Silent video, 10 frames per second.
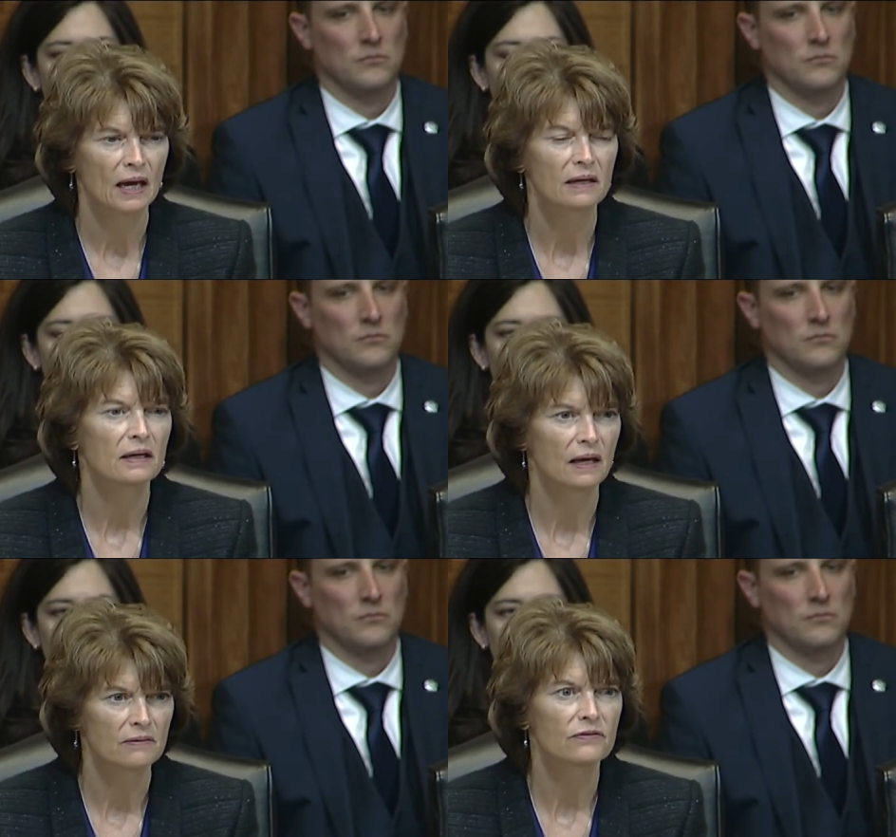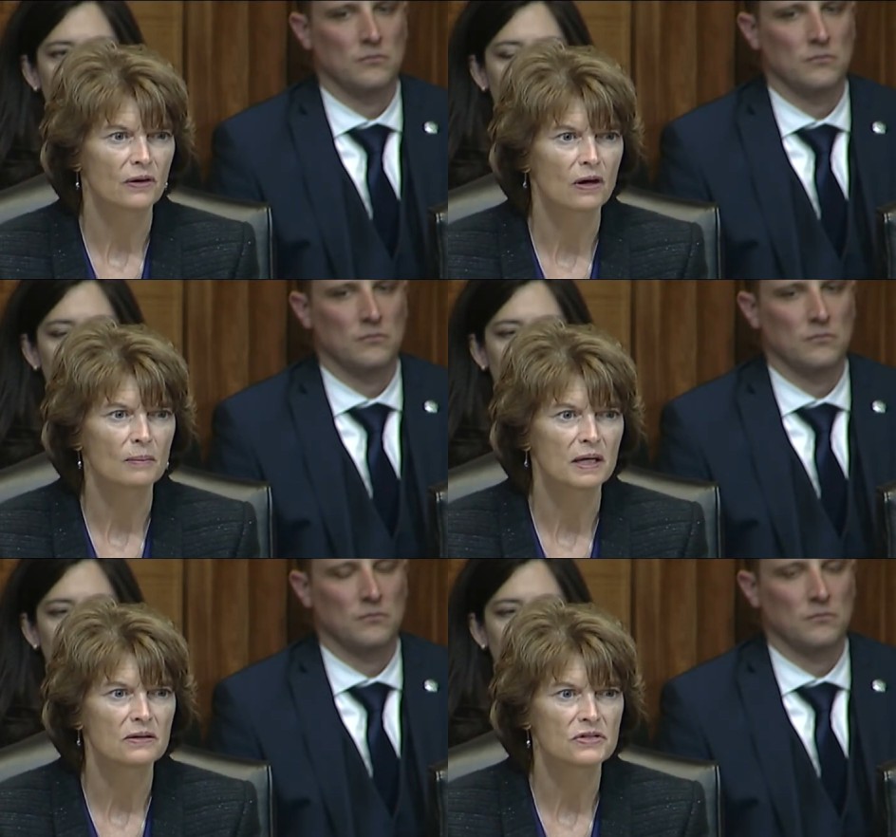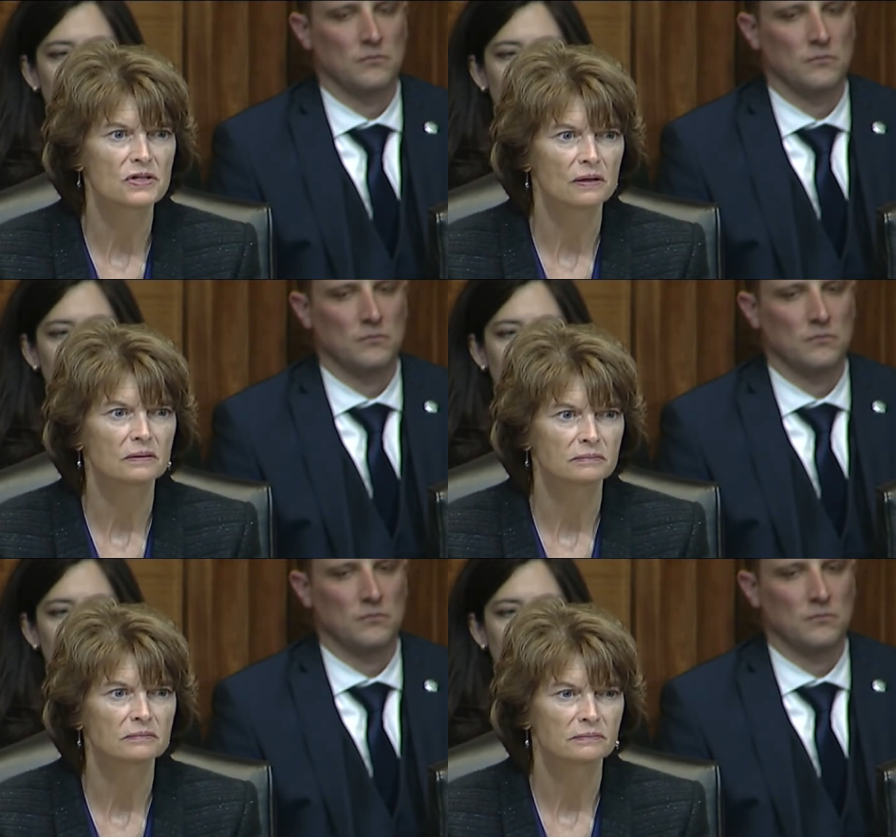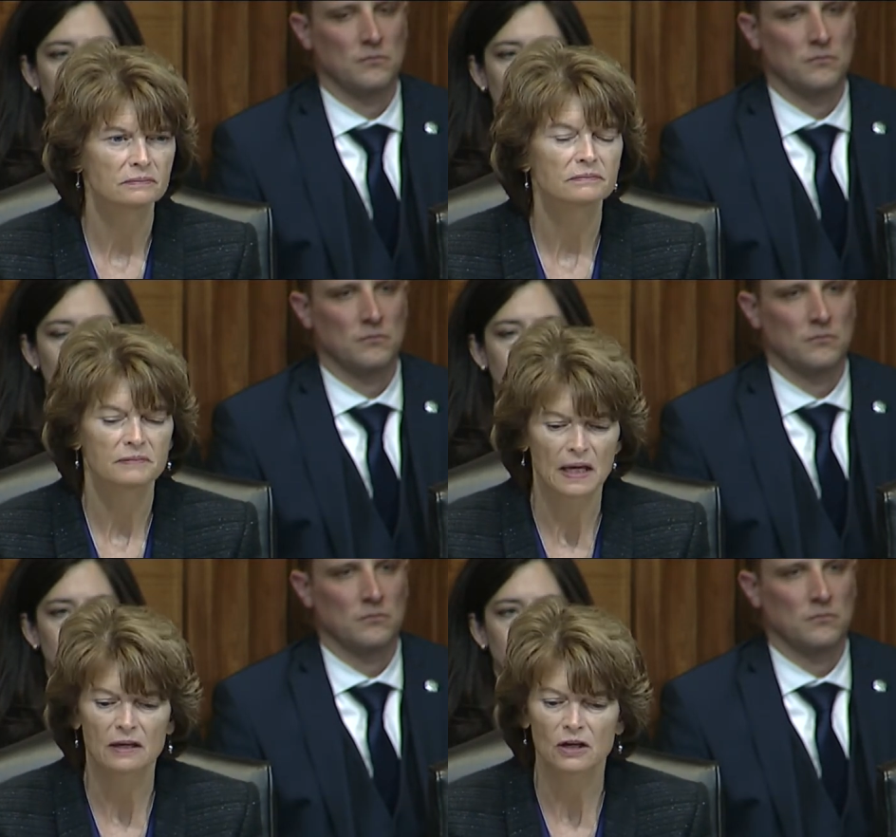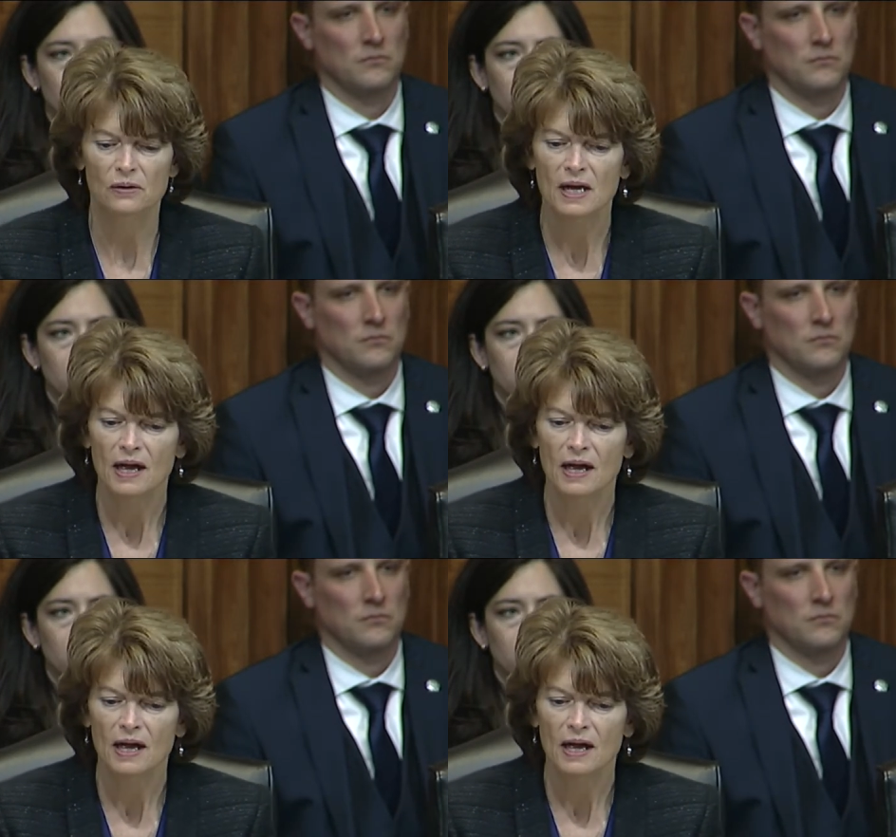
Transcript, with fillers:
Speaker 1: and, and for Army. So thank you. Thank you.